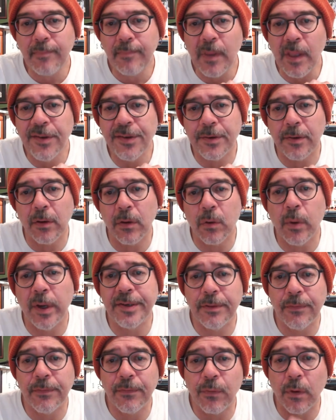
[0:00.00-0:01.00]
So
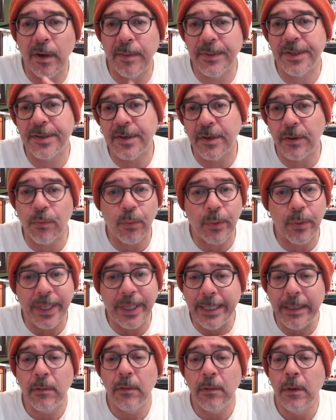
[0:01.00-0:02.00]
question four, I'm just going to
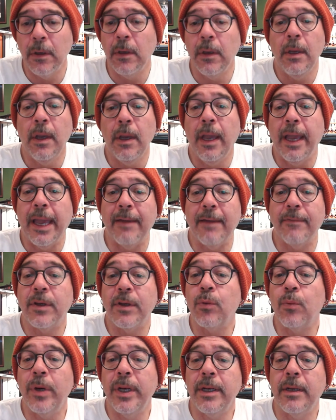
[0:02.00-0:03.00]
read.
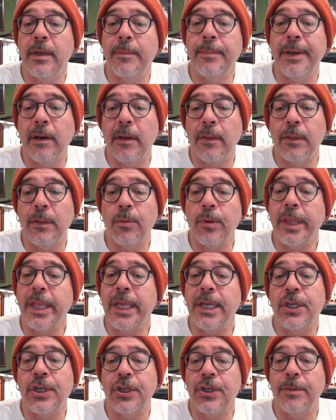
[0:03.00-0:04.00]
Having written about the
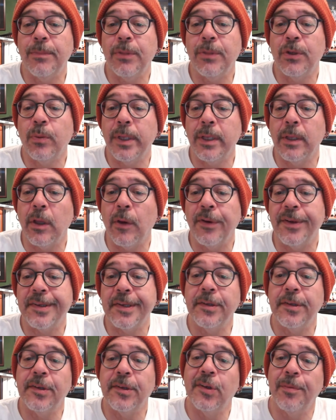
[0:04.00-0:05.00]
relationship between Lois
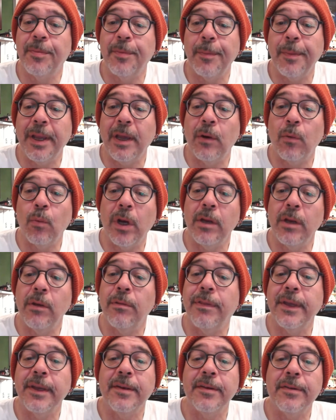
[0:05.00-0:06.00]
and Superman, what do you
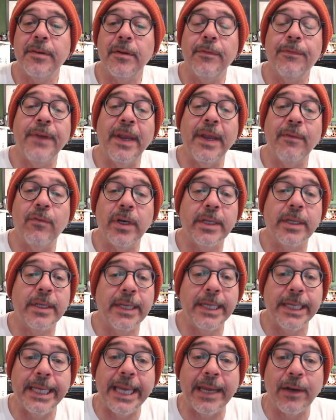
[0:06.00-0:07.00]
think is their favorite
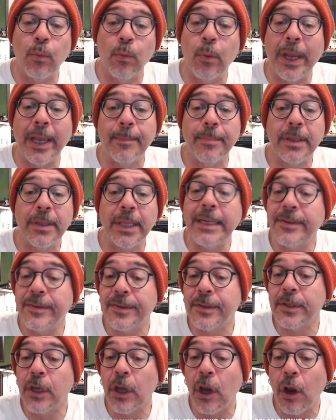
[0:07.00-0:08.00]
getaway place
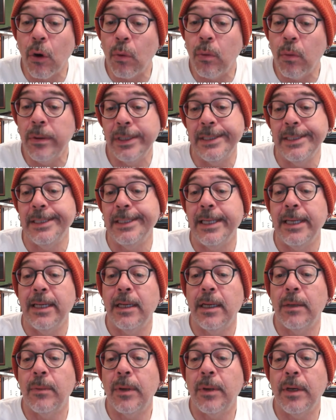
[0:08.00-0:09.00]
to go?
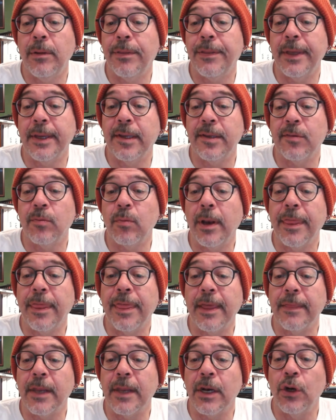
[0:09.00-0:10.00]
And what do you think is one
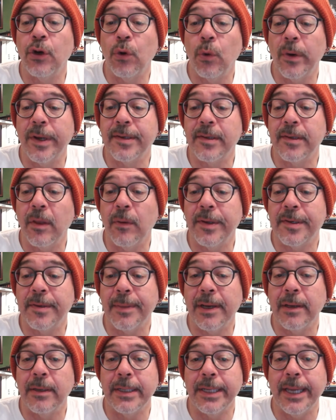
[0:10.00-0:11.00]
thing that annoys Lois
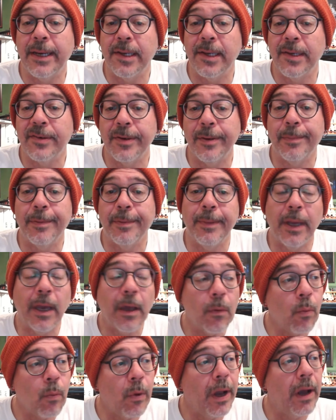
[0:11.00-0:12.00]
about dating
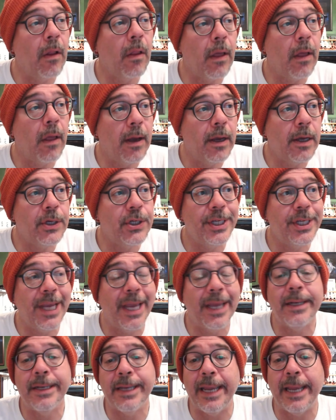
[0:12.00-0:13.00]
Superman? Well, uh, she
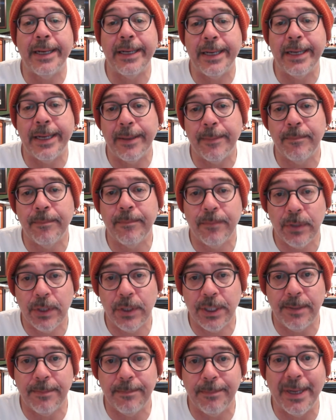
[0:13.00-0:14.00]
ain't dating him.
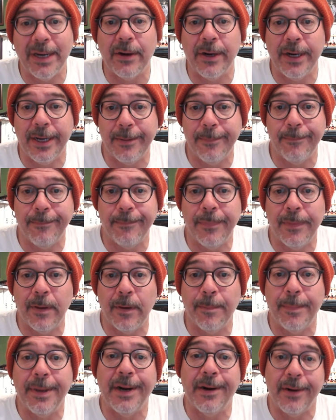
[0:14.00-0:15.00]
She married him. They're
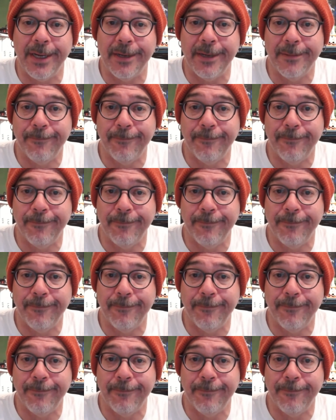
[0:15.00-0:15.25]
married.